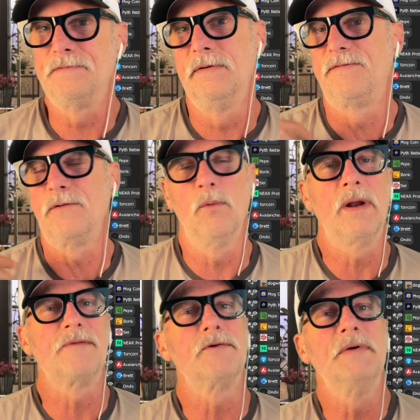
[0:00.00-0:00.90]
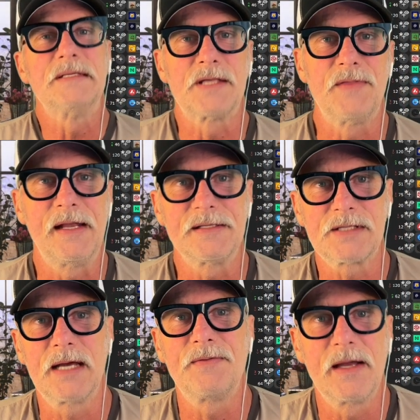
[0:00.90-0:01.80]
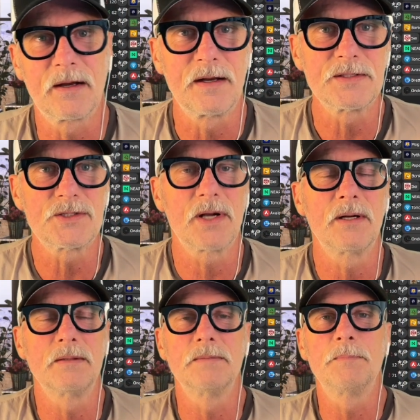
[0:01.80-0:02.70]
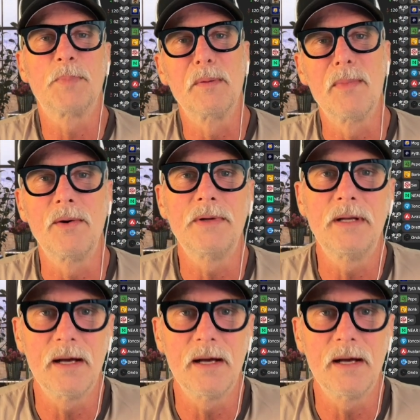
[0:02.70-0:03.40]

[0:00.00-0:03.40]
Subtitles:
for whatever reason they decide they're going to start promoting a